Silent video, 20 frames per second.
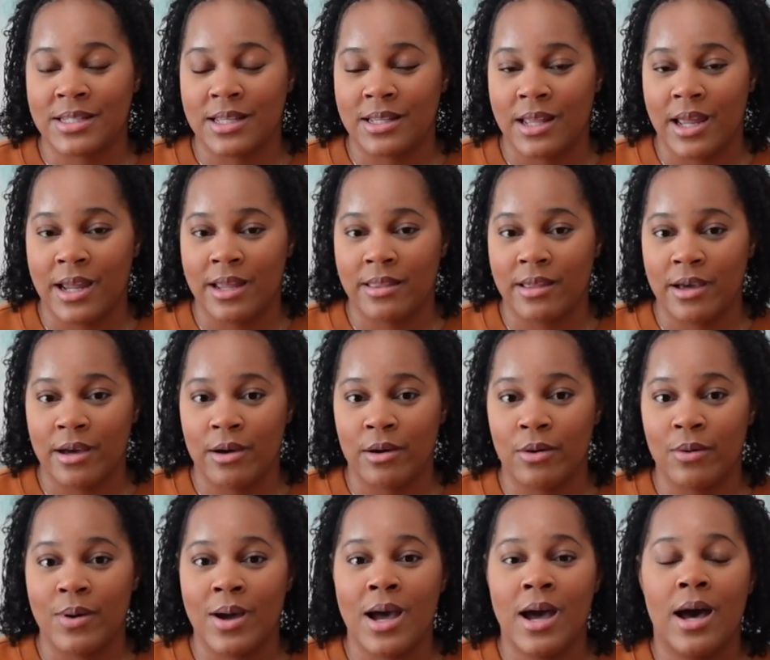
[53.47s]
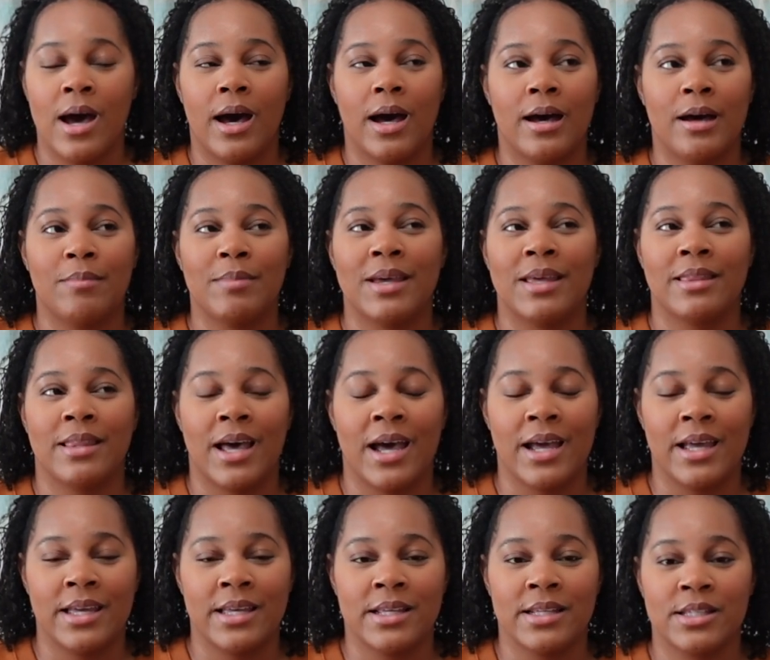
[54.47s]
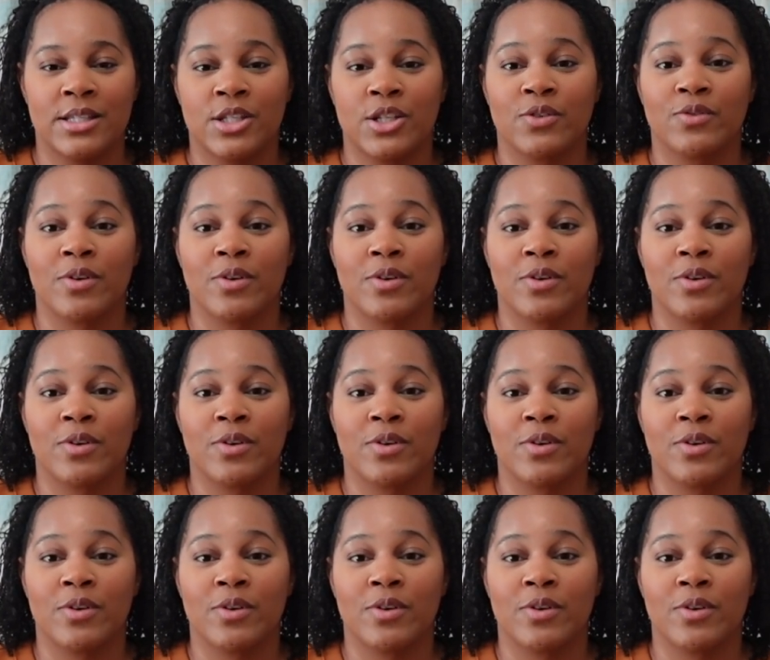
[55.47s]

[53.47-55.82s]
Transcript: today though, and that is to